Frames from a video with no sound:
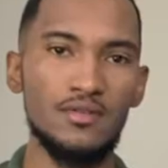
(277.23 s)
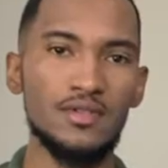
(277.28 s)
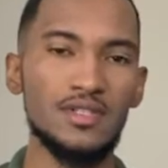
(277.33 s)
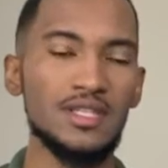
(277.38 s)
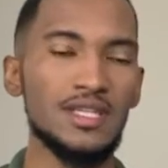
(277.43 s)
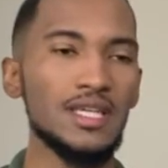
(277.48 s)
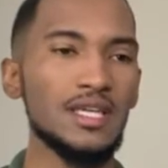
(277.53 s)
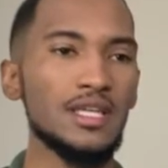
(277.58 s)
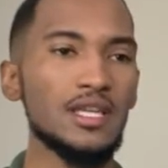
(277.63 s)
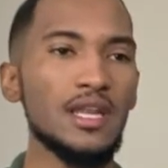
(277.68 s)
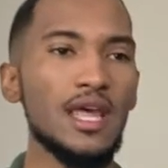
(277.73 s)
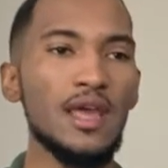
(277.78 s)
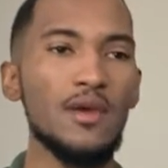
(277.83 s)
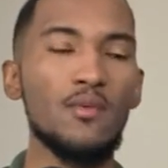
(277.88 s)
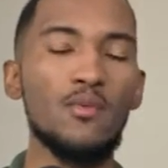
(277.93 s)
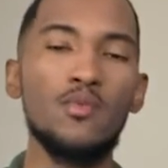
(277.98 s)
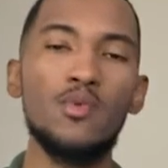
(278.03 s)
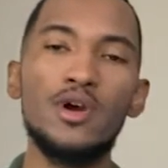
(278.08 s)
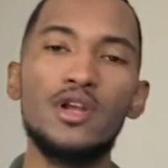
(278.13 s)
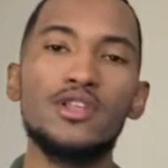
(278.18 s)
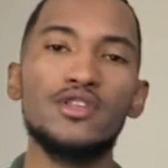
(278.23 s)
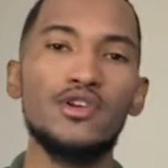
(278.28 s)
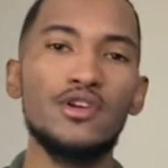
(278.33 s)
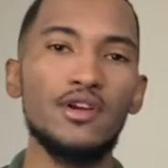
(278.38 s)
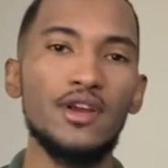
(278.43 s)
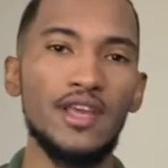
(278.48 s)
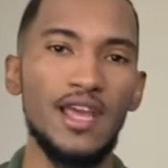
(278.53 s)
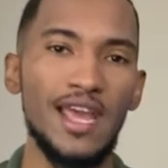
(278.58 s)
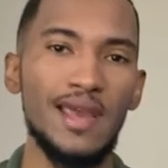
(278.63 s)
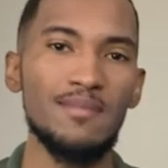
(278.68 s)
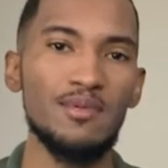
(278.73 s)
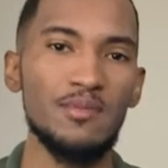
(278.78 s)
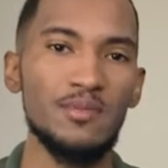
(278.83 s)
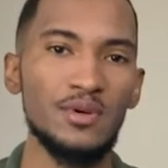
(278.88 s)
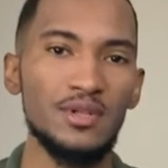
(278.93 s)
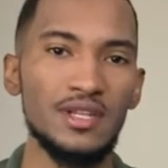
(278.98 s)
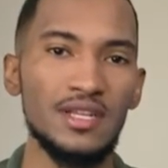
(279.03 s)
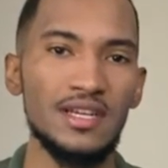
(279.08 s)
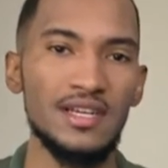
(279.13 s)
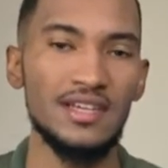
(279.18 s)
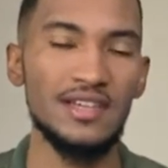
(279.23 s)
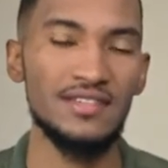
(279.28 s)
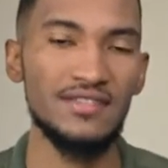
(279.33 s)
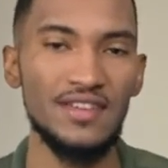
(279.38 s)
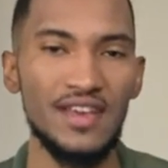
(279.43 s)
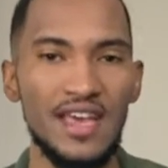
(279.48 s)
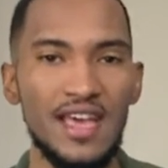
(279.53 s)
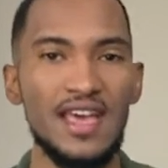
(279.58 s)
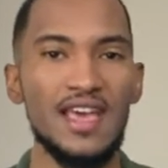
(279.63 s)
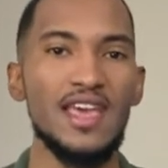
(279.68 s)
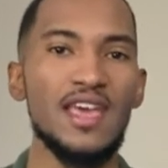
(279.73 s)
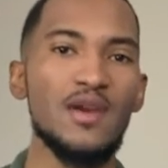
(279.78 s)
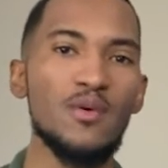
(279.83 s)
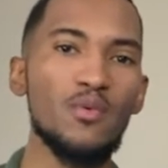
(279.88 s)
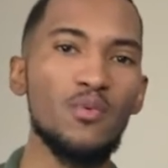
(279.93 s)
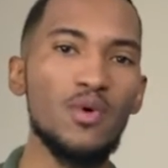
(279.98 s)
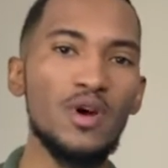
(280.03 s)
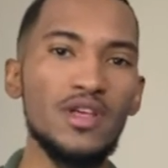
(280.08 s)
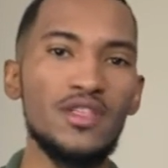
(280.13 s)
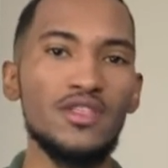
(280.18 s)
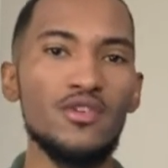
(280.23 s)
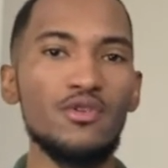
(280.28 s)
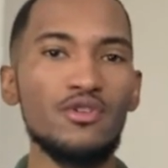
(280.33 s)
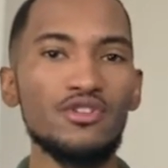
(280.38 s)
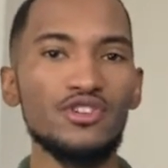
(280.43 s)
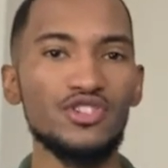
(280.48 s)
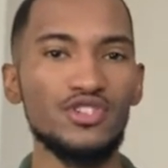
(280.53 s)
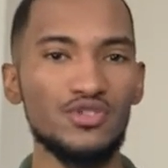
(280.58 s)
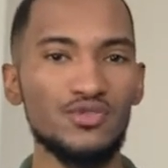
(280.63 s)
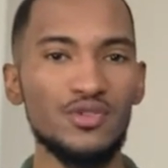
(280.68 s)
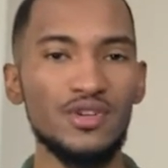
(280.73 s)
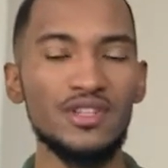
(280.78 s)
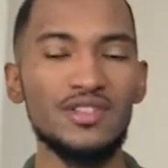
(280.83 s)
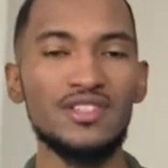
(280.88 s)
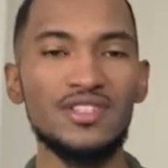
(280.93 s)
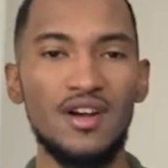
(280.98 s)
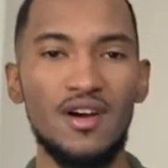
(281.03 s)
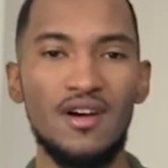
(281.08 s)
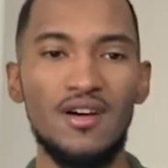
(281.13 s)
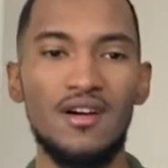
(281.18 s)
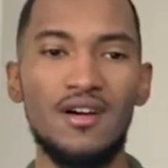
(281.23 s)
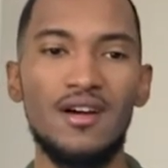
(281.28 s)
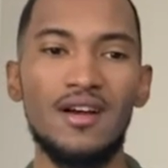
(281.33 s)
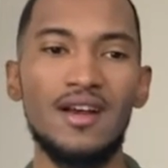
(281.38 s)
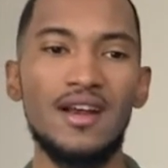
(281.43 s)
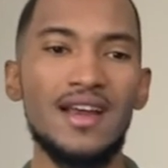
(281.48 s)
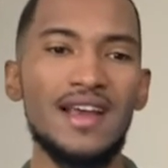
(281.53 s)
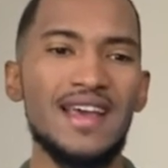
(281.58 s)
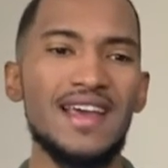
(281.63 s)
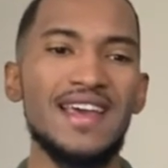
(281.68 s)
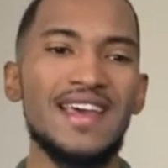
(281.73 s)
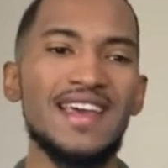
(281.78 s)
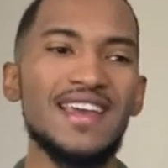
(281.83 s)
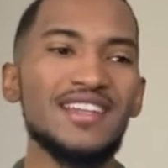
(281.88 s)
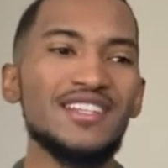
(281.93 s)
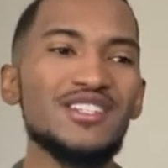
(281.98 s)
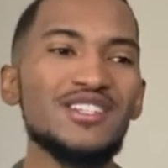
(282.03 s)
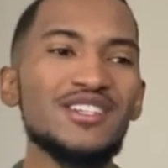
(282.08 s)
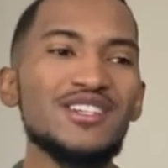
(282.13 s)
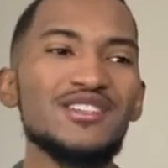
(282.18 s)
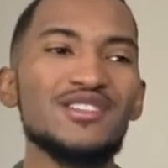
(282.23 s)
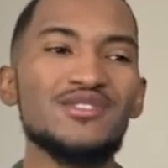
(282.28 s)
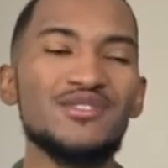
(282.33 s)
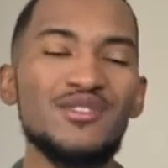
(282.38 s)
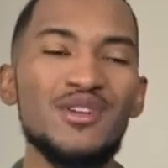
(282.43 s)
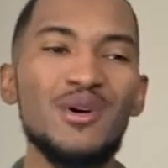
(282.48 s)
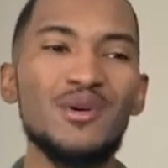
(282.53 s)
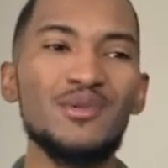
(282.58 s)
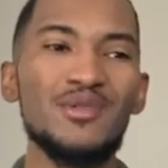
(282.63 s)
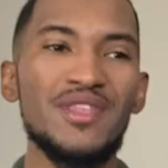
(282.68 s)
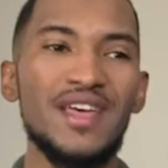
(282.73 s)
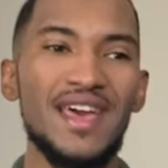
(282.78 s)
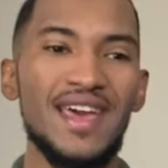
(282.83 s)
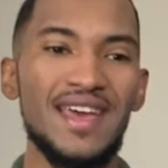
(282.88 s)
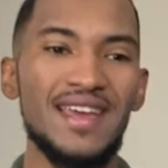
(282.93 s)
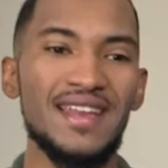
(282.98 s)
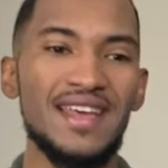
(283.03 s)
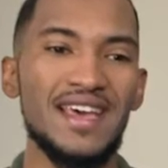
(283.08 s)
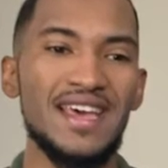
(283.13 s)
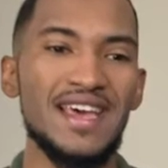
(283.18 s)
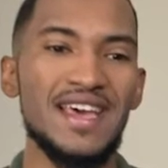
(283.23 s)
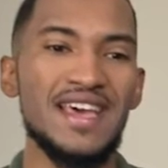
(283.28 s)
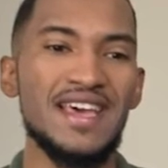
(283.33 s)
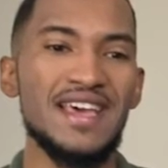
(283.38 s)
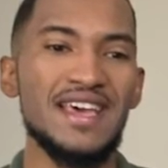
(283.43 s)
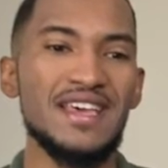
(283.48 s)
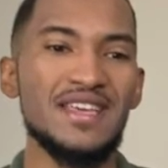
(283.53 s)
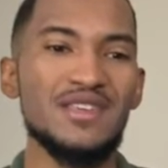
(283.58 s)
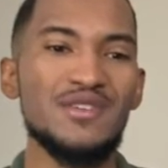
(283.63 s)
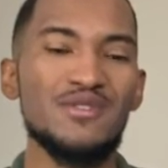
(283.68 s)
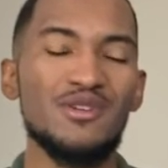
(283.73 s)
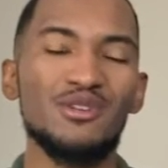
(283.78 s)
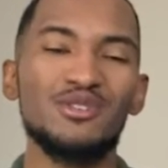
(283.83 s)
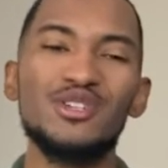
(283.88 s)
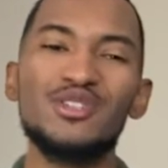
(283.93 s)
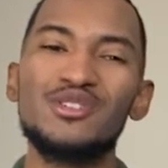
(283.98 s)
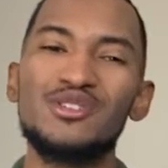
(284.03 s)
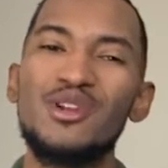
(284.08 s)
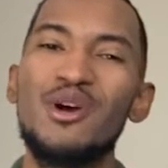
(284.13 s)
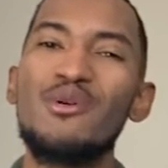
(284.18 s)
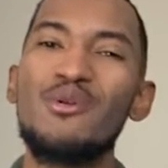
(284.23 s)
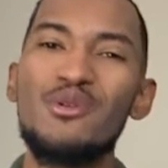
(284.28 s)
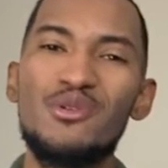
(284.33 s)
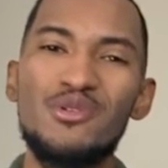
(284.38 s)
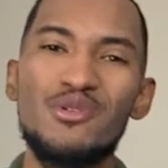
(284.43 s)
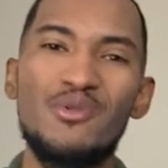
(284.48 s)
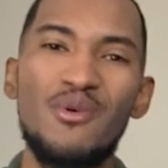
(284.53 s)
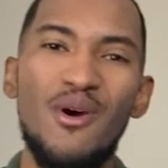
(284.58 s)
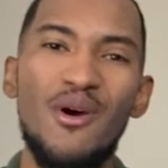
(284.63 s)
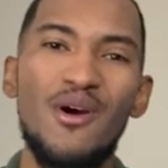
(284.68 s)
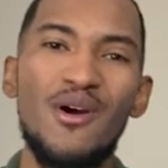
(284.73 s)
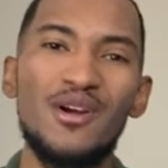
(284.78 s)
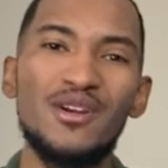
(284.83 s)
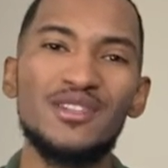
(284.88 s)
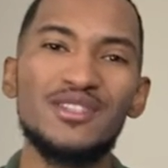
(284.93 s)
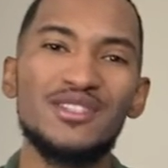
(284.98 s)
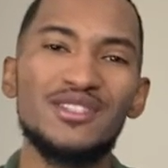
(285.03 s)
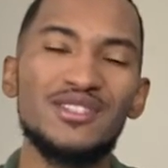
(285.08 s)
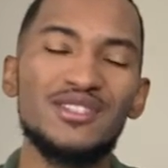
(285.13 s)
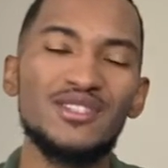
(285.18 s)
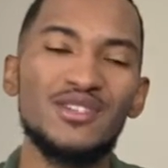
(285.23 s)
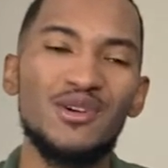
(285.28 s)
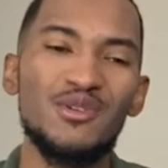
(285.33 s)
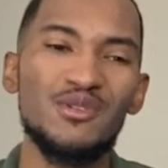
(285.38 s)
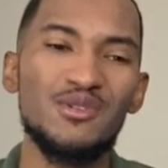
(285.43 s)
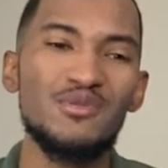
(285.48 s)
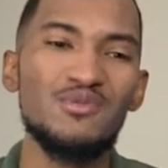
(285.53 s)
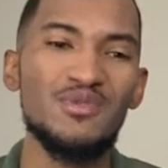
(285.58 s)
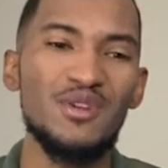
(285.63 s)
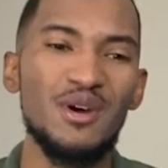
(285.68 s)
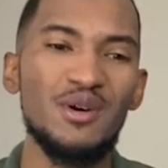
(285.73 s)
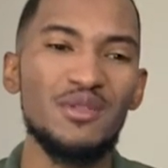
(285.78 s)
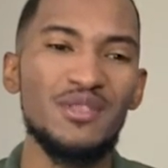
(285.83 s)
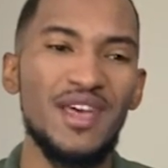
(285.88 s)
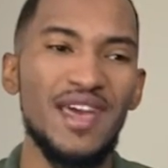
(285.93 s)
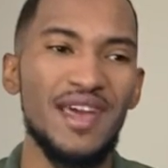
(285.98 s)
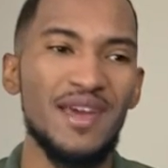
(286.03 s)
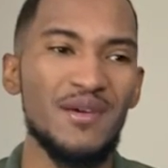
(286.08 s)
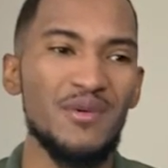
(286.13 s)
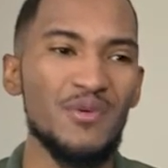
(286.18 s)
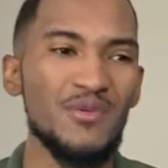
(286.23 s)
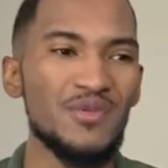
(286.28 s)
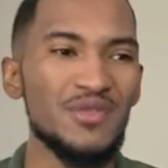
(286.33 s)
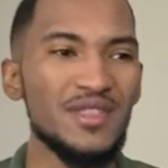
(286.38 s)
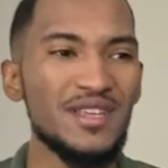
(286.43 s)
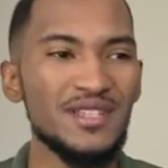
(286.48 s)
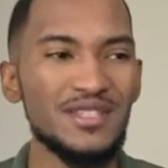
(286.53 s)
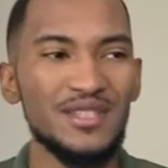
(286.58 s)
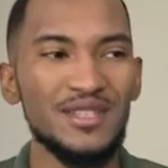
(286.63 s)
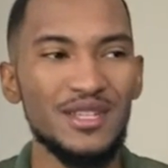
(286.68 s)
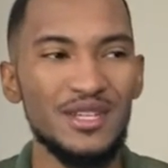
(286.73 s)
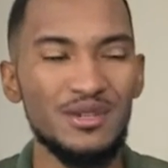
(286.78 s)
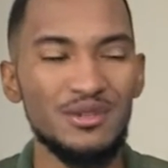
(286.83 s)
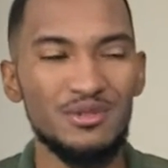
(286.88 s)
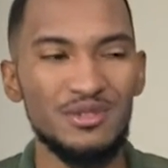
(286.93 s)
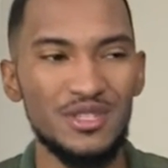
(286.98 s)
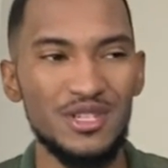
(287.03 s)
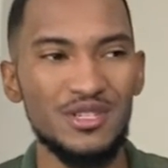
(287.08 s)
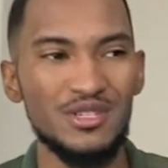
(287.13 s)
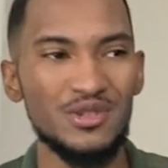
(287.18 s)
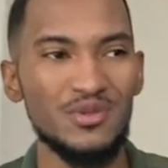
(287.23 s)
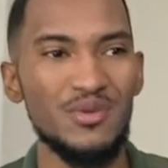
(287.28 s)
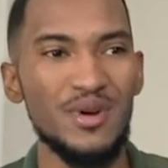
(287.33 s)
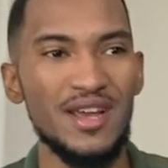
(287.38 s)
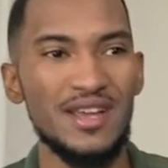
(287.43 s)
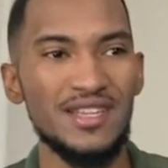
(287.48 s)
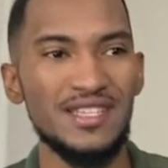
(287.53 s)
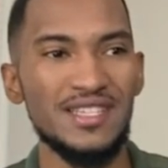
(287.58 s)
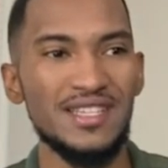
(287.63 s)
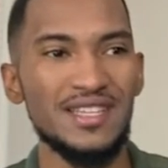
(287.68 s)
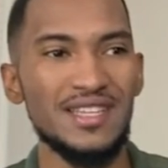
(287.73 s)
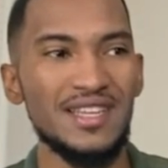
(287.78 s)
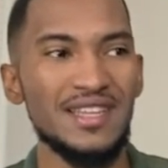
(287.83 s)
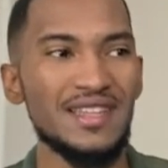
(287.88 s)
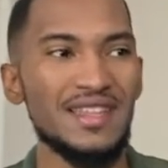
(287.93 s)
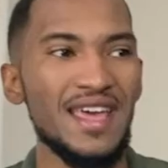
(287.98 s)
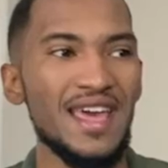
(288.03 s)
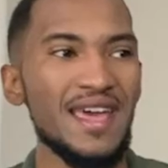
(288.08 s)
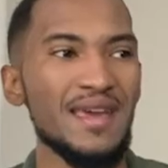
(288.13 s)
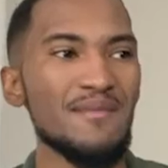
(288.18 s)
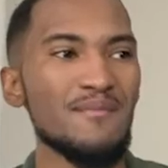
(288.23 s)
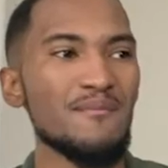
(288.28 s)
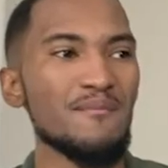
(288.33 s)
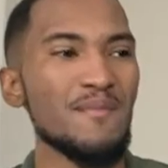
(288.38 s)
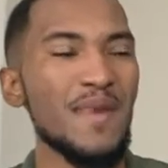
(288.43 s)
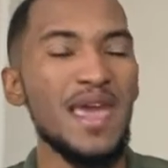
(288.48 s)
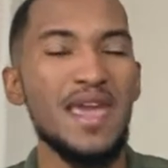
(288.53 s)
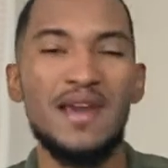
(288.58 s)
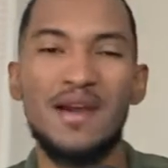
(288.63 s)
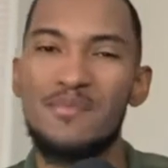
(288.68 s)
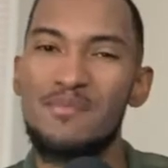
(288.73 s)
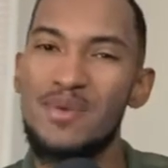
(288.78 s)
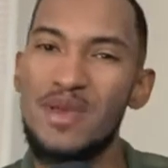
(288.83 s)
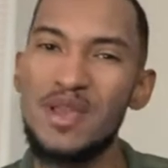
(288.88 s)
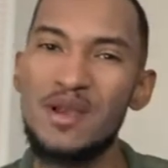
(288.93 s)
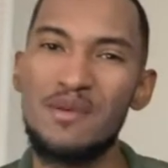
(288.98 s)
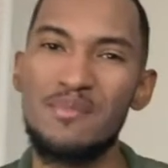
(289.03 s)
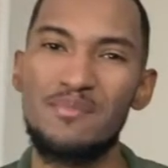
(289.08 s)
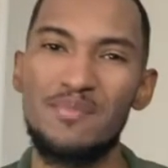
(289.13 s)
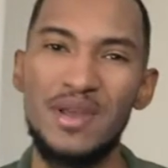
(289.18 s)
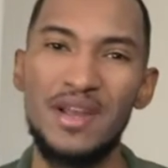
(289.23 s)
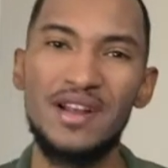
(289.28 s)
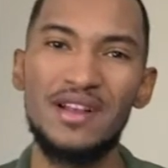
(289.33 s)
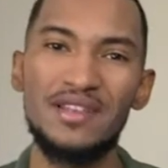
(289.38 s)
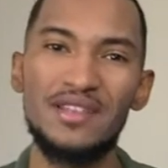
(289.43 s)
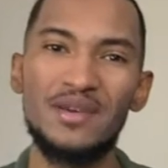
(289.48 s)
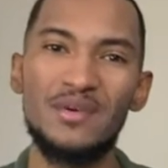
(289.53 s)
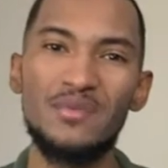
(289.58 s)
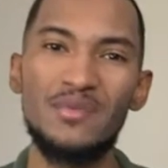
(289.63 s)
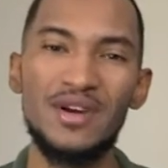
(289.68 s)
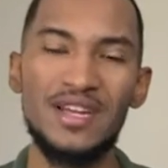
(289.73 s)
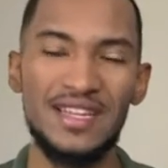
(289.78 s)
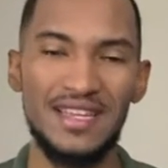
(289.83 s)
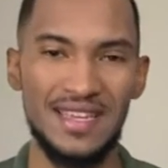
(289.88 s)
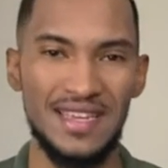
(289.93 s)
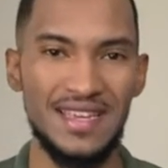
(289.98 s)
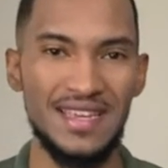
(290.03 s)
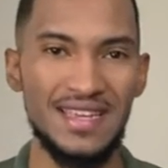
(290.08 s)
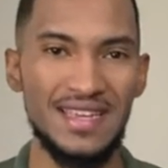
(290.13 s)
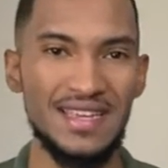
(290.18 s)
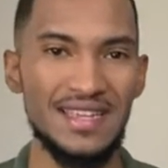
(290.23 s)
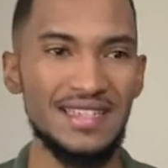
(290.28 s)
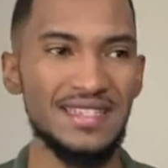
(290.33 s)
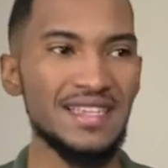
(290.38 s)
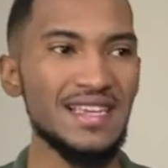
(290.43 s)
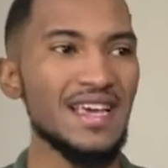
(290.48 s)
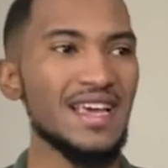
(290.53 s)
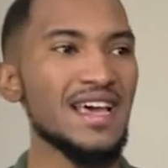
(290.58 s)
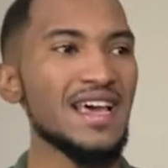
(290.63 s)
skin and what you're capable of and what your strengths are, and just know that, just know who you are, so you know that this little situation that may appear bigger than what it is